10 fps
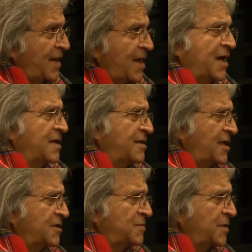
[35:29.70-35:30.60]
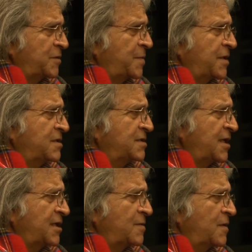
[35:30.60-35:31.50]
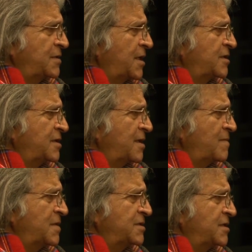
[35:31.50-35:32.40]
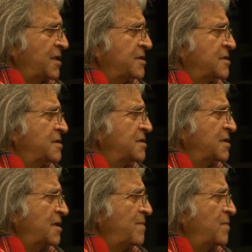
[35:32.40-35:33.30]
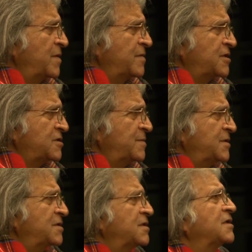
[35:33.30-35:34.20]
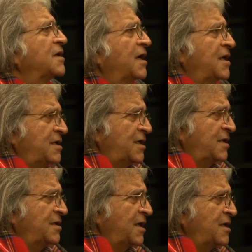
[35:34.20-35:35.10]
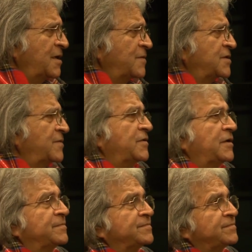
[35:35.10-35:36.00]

Other expressions, exploitation, immiseration, impoverishment, I take the idea of suffering.